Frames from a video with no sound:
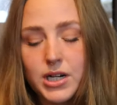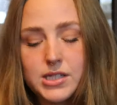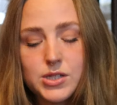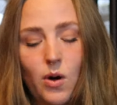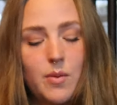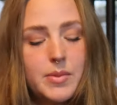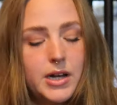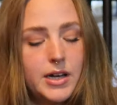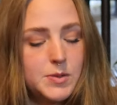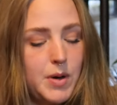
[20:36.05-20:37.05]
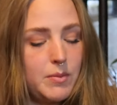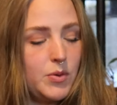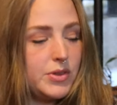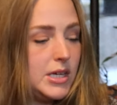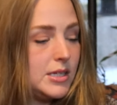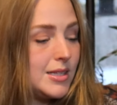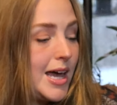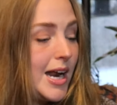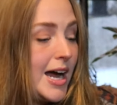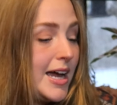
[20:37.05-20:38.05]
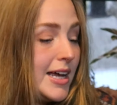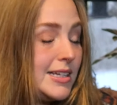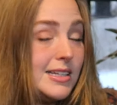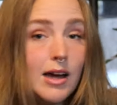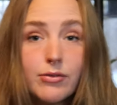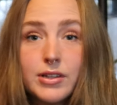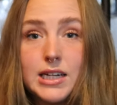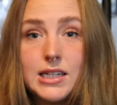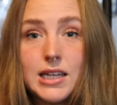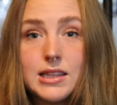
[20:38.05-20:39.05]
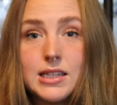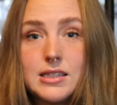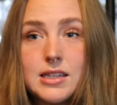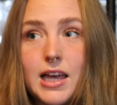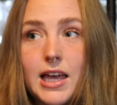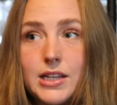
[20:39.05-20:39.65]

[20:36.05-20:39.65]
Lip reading: and so I'm gonna experiment with these, and I definitely need to get these